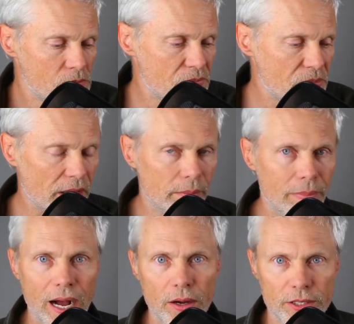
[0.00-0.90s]
think
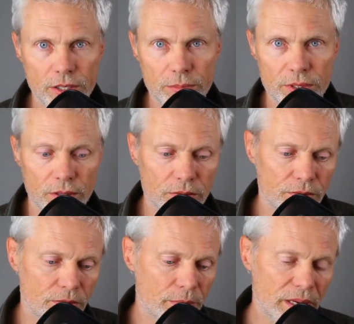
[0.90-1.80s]
about in terms
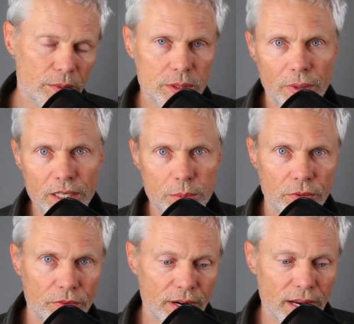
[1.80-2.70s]
of being responsible
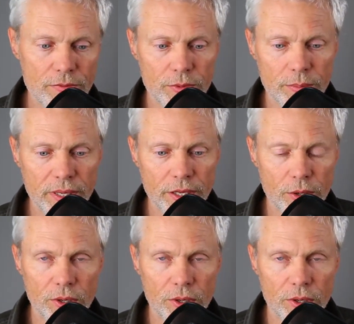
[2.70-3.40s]
for your life would be your